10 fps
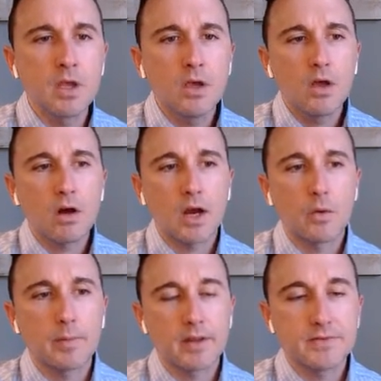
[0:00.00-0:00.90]
All right, what
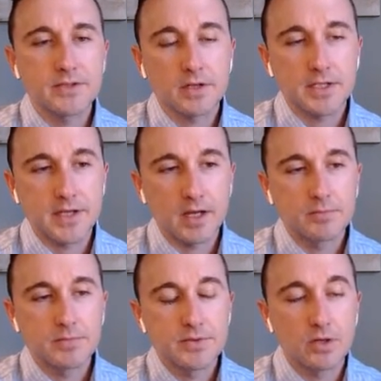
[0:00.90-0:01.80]
about the physical exam?
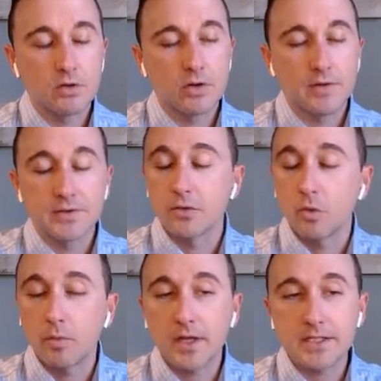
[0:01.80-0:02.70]
So if it's a
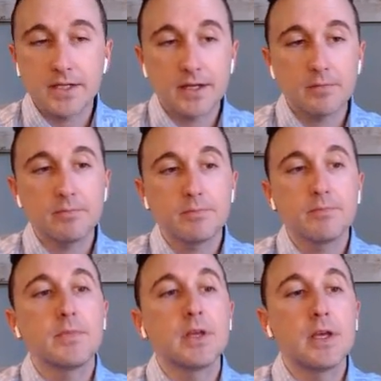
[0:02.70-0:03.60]
normal exam,
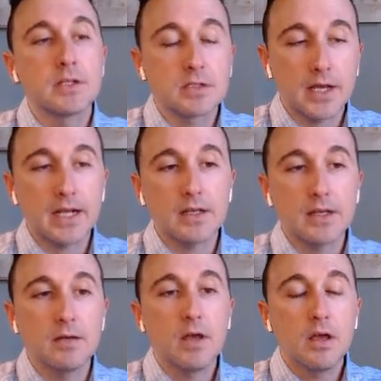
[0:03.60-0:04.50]
it's
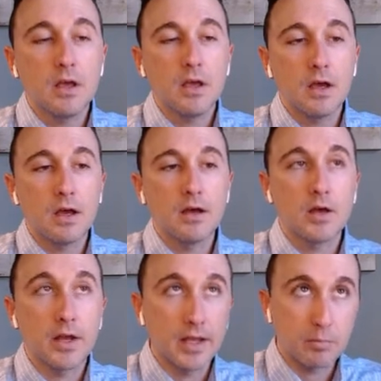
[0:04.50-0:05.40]
likely,
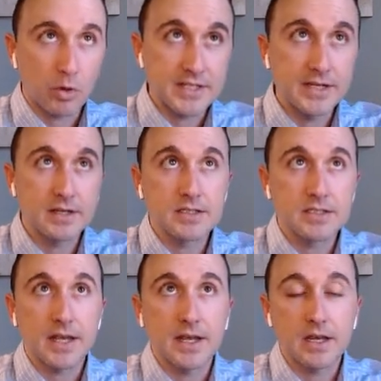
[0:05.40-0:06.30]
it portends
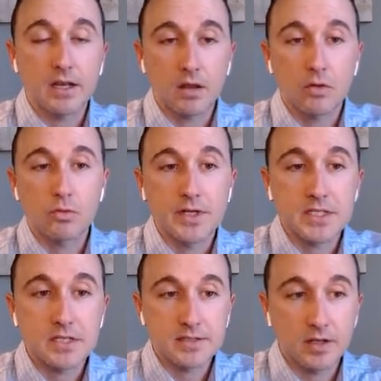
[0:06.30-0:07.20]
a low
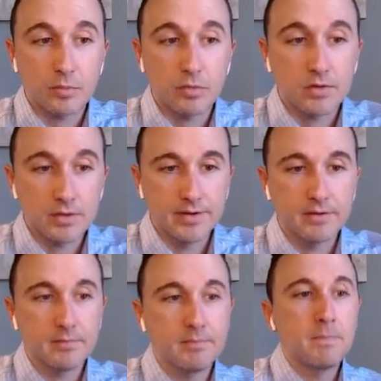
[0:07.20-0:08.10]
risk syncopal event.
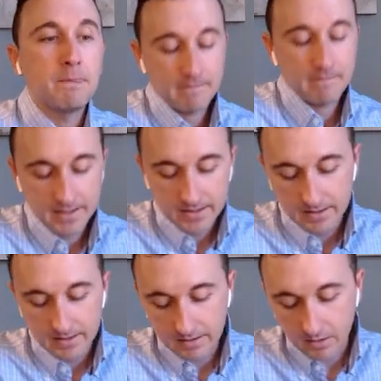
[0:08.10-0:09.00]

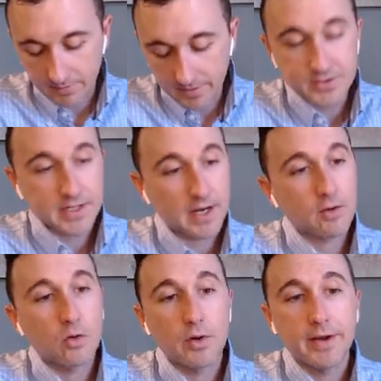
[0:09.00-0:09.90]
On the other side of the
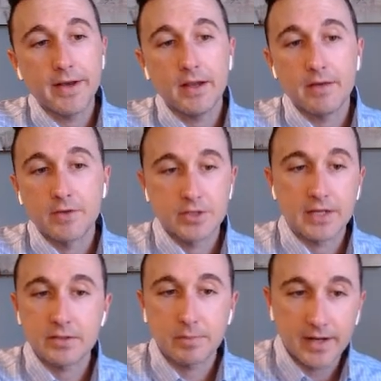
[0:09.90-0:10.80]
coin, if there's
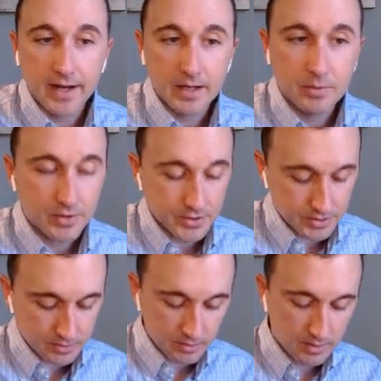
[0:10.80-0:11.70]
unexplained
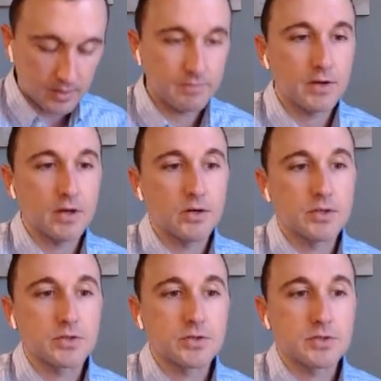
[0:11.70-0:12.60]
hypotension, if
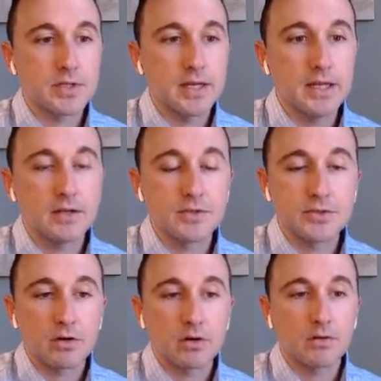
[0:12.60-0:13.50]
there's any
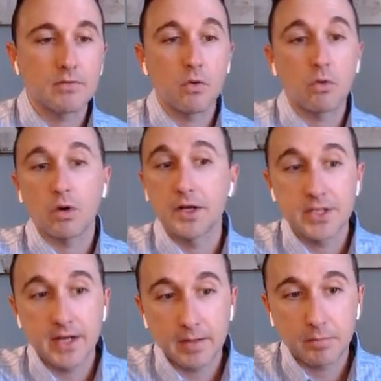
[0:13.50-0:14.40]
concern for a
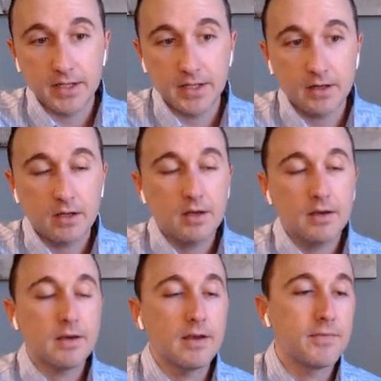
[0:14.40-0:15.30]
GI bleed,
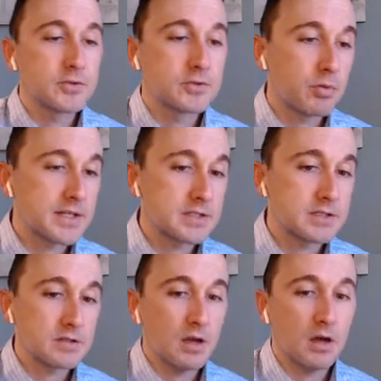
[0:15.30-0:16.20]
if there's a presence
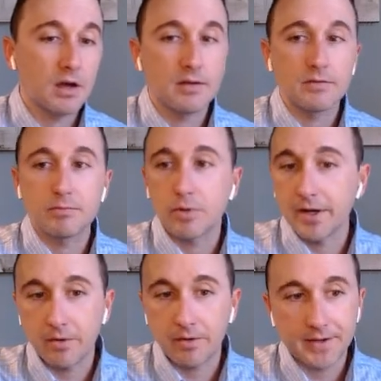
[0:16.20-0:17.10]
of
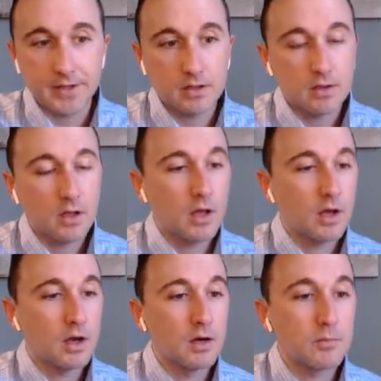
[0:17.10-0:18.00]
bradycardia,
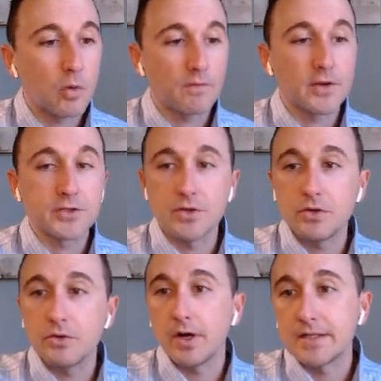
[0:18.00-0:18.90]
or if there's a
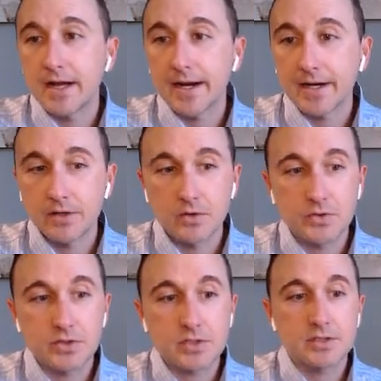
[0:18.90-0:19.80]
new
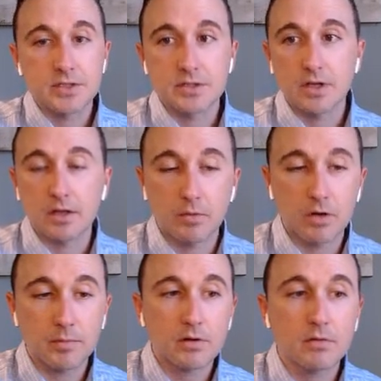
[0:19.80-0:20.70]
undiagnosed systolic
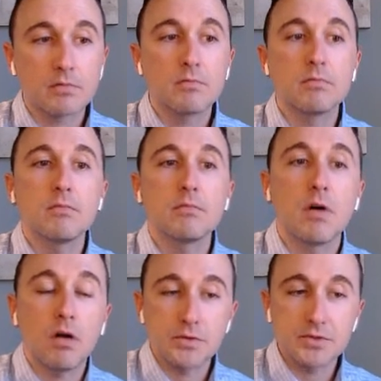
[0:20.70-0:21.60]
murmur,
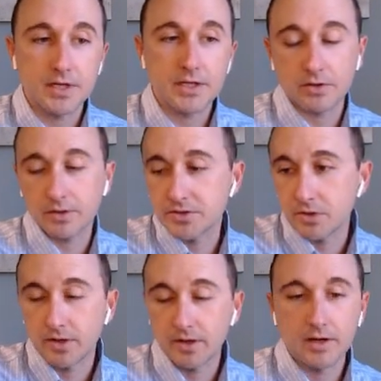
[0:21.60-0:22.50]
all those things are
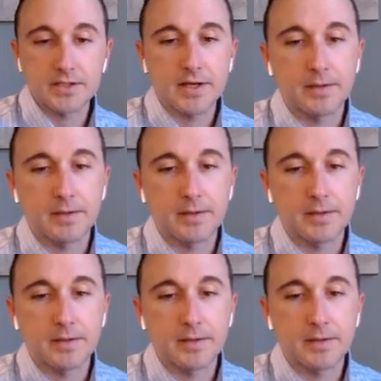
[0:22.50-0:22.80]
concerning on exam.